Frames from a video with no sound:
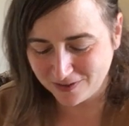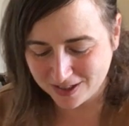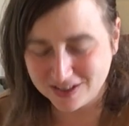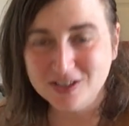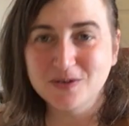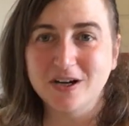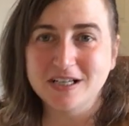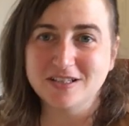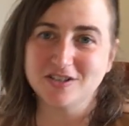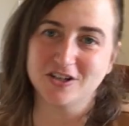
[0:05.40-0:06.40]
for us to do our
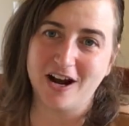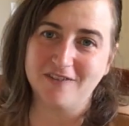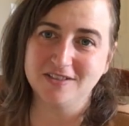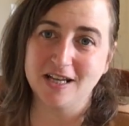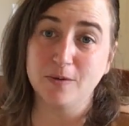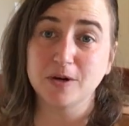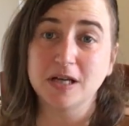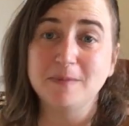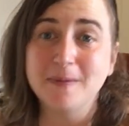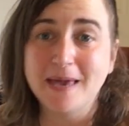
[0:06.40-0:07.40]
Easter craft today. We're
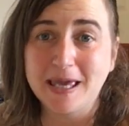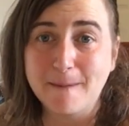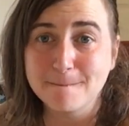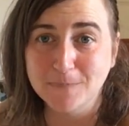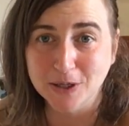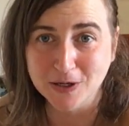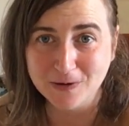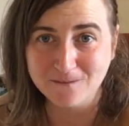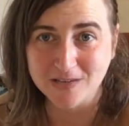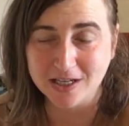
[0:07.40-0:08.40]
going to be making
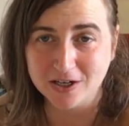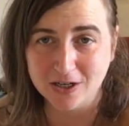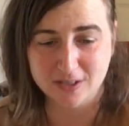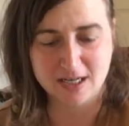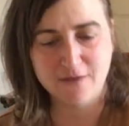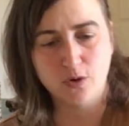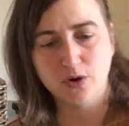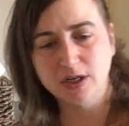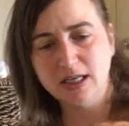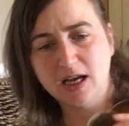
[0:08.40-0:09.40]
bird feeders, and I've
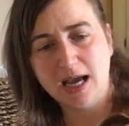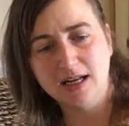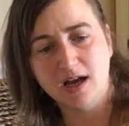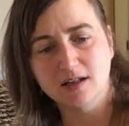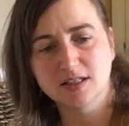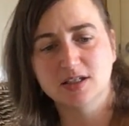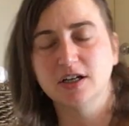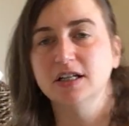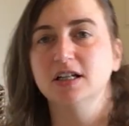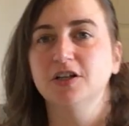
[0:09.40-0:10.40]
already kind of gotten
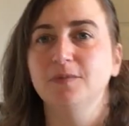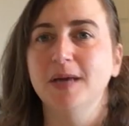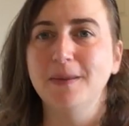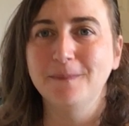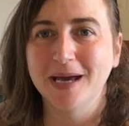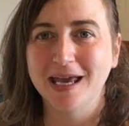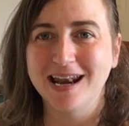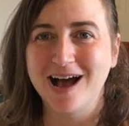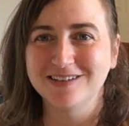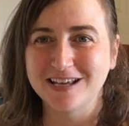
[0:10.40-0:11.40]
started a little bit, but
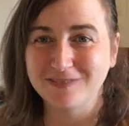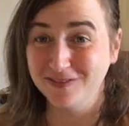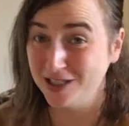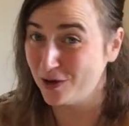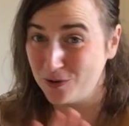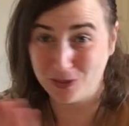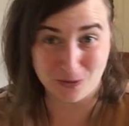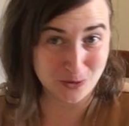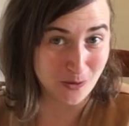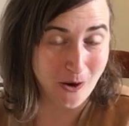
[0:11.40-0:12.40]
I'll definitely go
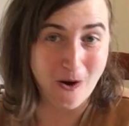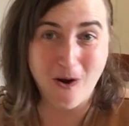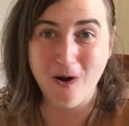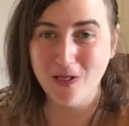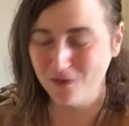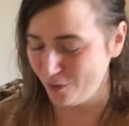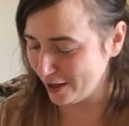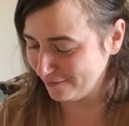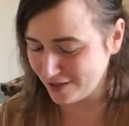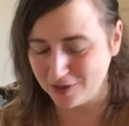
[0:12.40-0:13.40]
through all of what
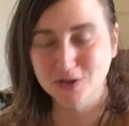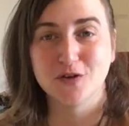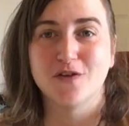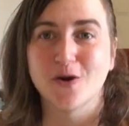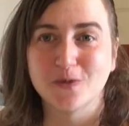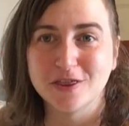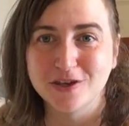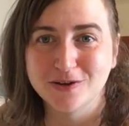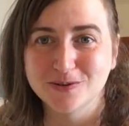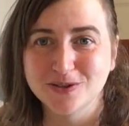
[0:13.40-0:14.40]
I've done so far with
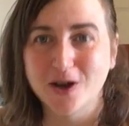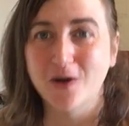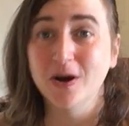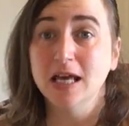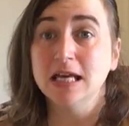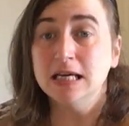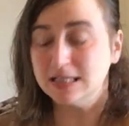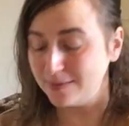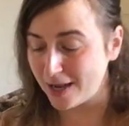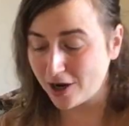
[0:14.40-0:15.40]
you. So
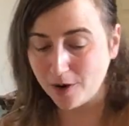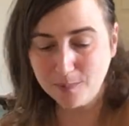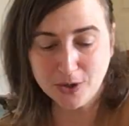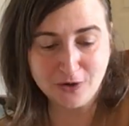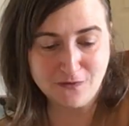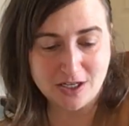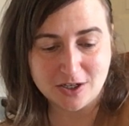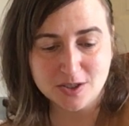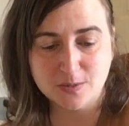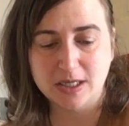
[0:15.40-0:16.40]
to make our bird
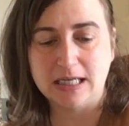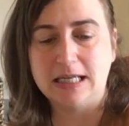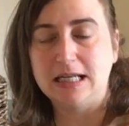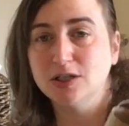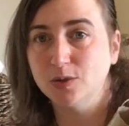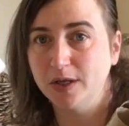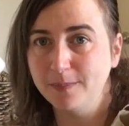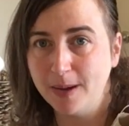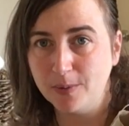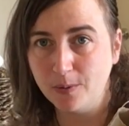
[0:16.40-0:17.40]
feeders, we're going to need a
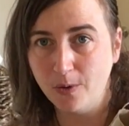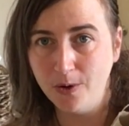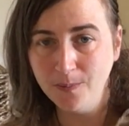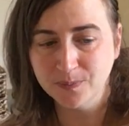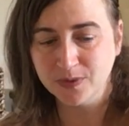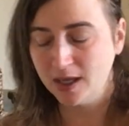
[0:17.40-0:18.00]
toilet paper roll,